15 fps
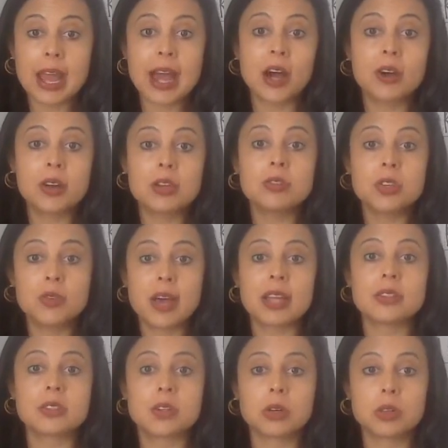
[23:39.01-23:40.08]
How do you do that
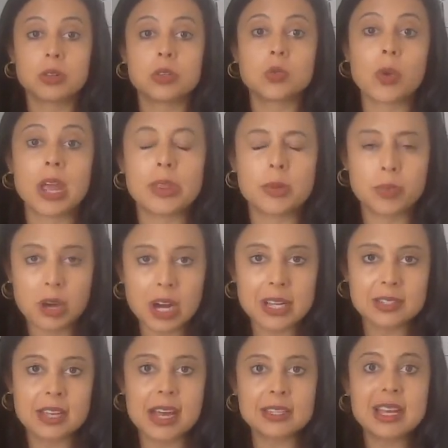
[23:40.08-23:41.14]
and still lose weight in the
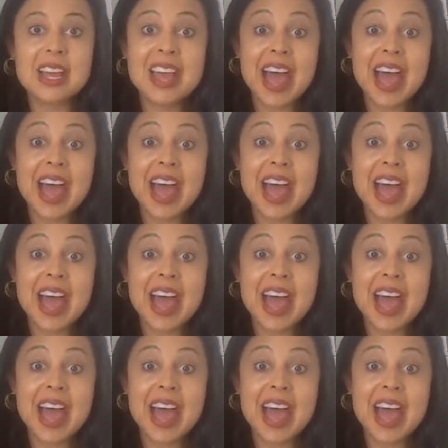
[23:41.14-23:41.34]
process?